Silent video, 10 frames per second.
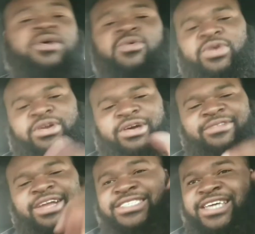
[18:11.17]
We don't have
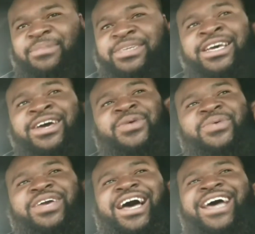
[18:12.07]
lots of comments.
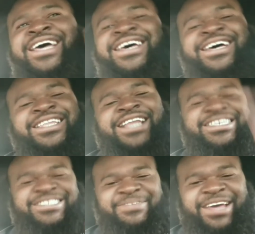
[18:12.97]
We got
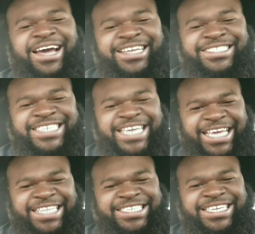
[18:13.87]
lots of
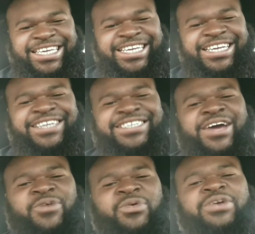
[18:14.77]
content
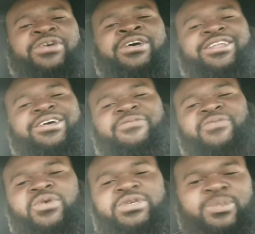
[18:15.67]
that we're looking
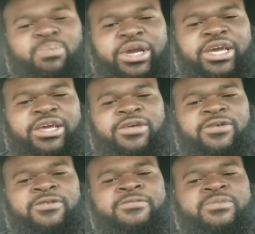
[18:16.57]
forward to bringing
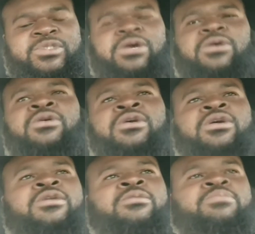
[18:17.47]
you. So
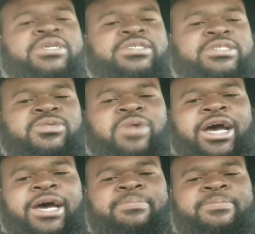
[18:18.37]
please
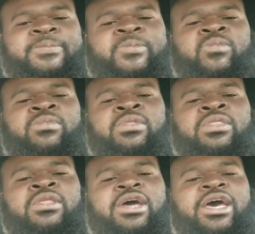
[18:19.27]
subscribe
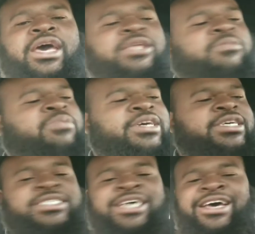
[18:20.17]
and
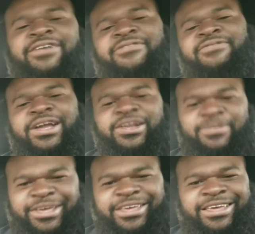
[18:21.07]
please follow
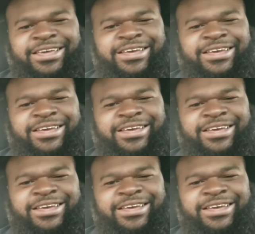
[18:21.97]
me